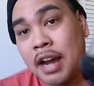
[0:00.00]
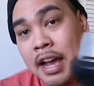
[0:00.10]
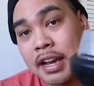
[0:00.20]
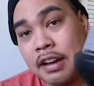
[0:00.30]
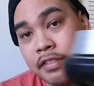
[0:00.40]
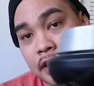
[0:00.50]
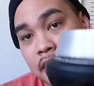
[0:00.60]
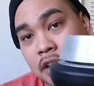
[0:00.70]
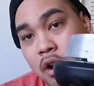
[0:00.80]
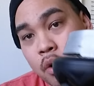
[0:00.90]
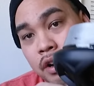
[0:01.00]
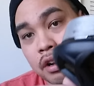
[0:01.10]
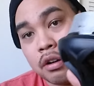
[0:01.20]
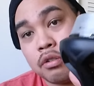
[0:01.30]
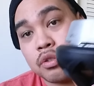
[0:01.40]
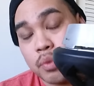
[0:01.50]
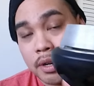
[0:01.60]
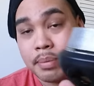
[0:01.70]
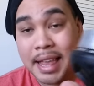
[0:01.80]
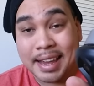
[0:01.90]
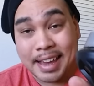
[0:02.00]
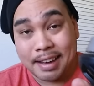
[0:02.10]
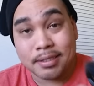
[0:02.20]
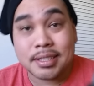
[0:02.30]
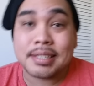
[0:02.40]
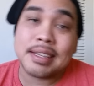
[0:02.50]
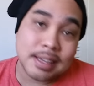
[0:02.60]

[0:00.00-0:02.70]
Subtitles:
not covered or your coals will black out.